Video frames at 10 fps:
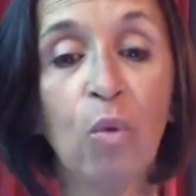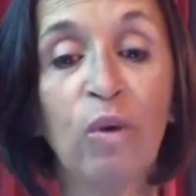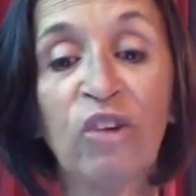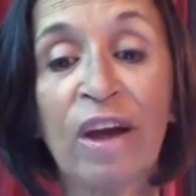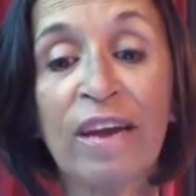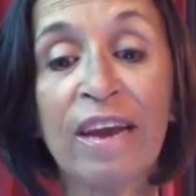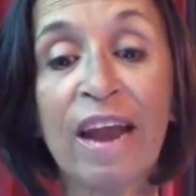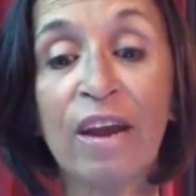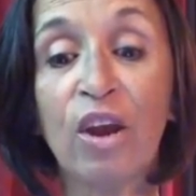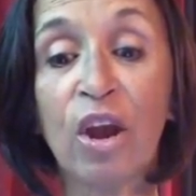which I did
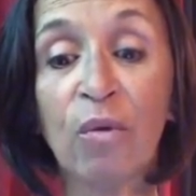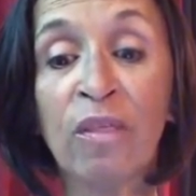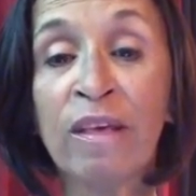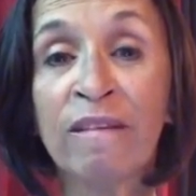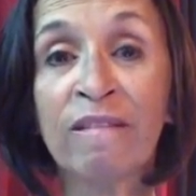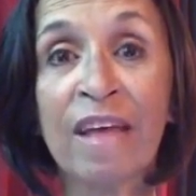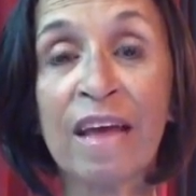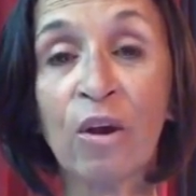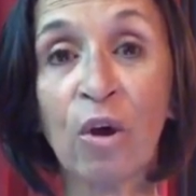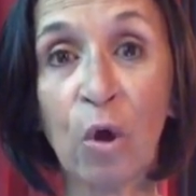not know this,
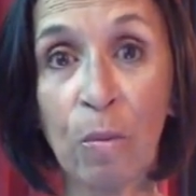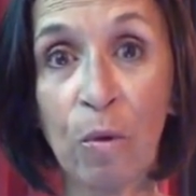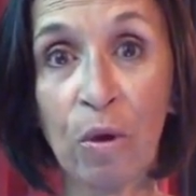that jojoba